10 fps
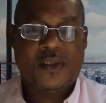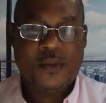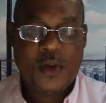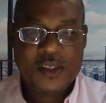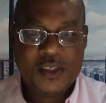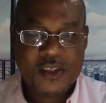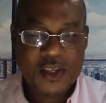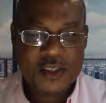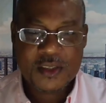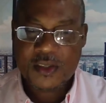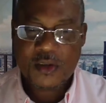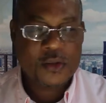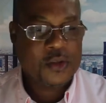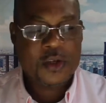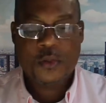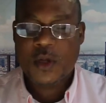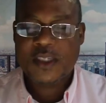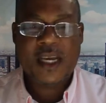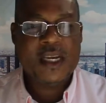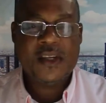watch your church. Go. You can watch
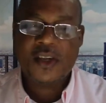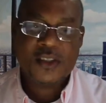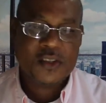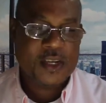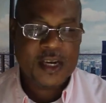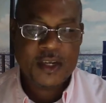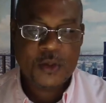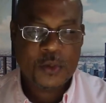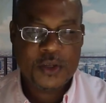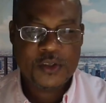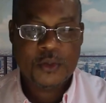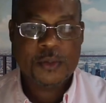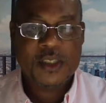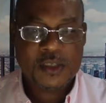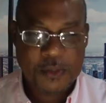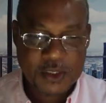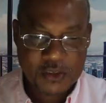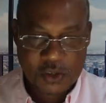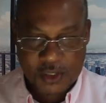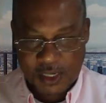any church online you want to, but just make
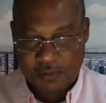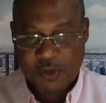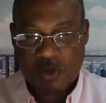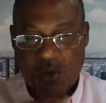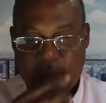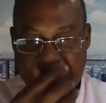sure they're giving you the right